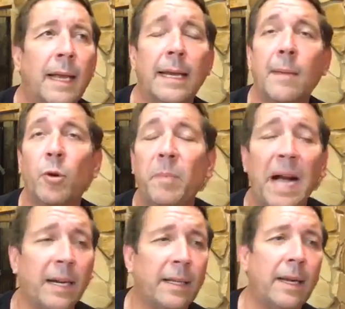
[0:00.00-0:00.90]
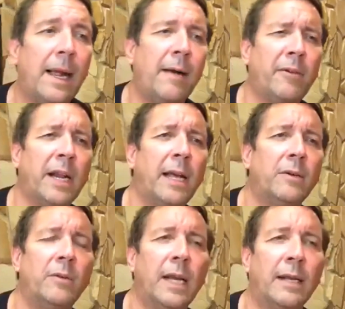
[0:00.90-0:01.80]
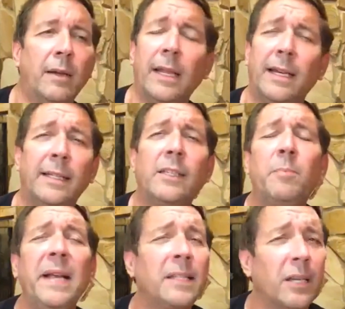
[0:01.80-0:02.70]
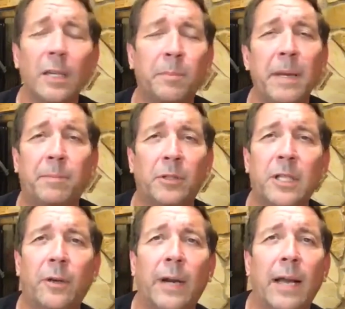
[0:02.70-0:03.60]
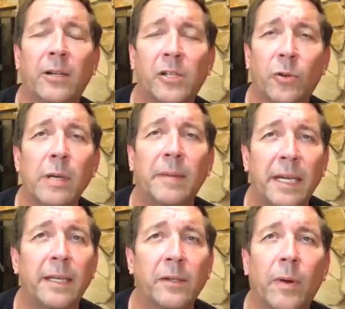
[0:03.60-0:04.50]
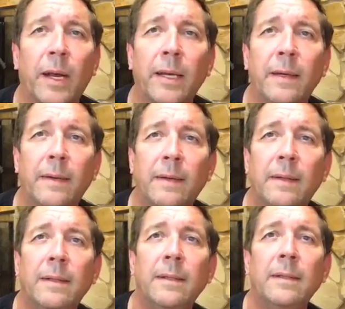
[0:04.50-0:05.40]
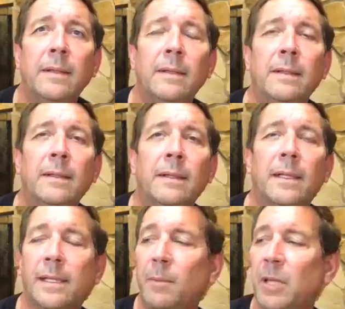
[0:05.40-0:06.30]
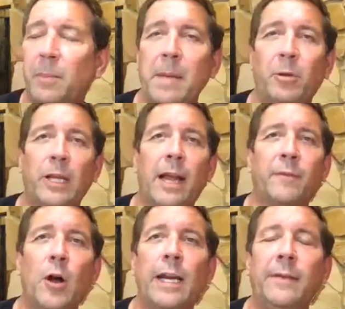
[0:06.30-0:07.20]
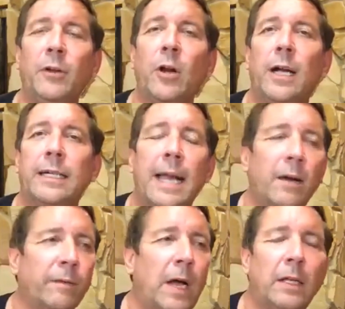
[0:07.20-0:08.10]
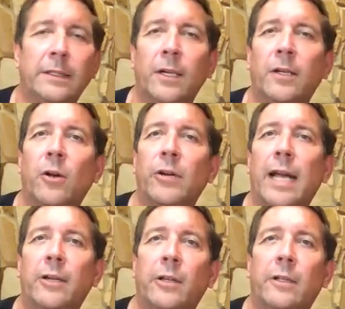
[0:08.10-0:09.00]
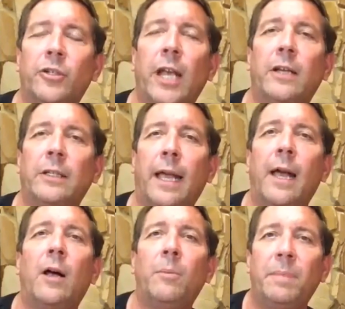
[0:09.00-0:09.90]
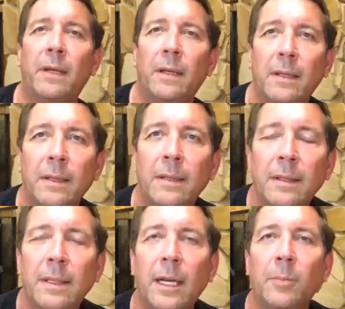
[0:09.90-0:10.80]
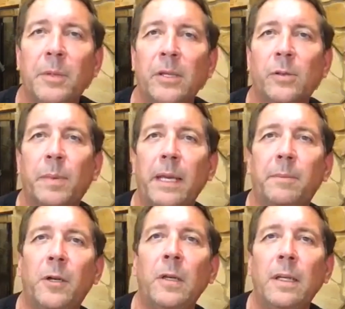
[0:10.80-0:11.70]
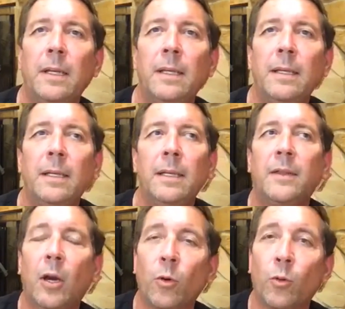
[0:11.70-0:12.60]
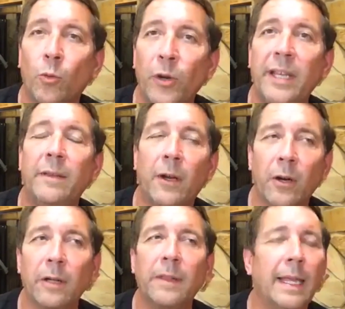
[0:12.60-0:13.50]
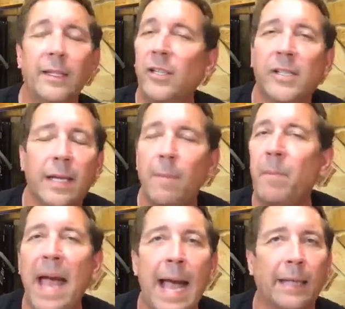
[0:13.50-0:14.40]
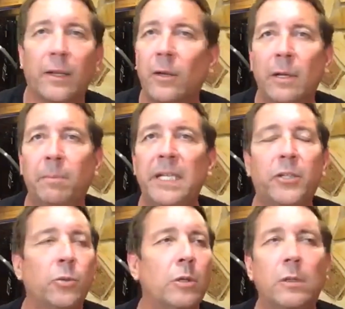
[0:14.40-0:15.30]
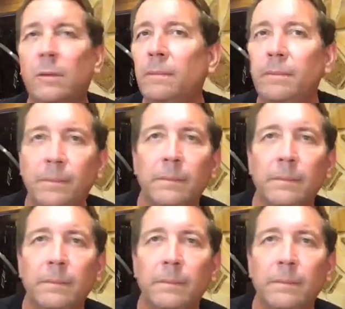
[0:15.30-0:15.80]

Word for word: And I'm reminded of that when I, when I, and it depends on the people too and how extreme it is, right? Because some of the people that I've gone, even gone down, volunteered to go down to the jail to help, help those people. They're re, they're they just come back. They're habitual